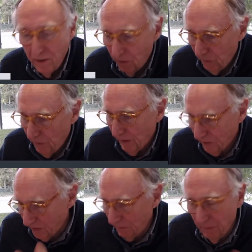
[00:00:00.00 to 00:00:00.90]
You get
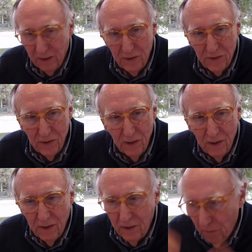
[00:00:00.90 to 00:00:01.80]
a stimulus,
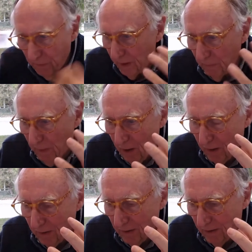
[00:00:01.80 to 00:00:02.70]
you think
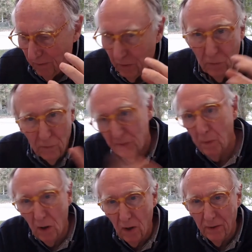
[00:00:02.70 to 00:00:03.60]
about it, and then you
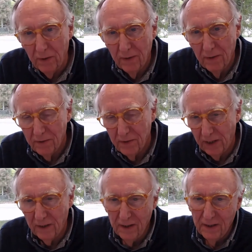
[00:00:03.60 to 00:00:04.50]
respond. It's
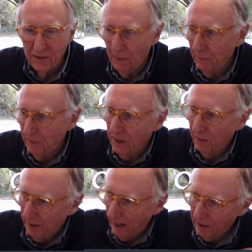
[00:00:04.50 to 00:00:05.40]
like something's
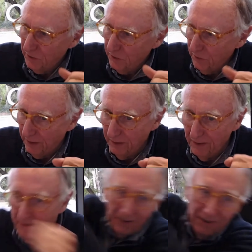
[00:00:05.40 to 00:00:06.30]
coming at you,
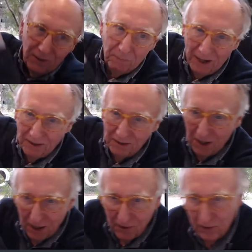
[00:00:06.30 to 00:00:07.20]
and you might
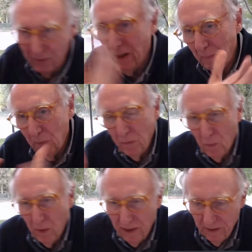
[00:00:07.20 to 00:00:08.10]
duck or you might move
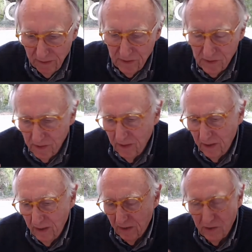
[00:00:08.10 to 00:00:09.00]
away. It's
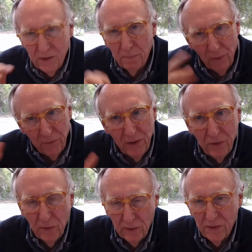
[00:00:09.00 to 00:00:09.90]
just built
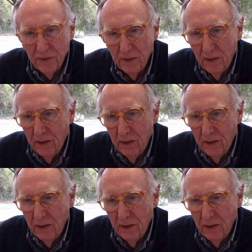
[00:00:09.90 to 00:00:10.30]
into us.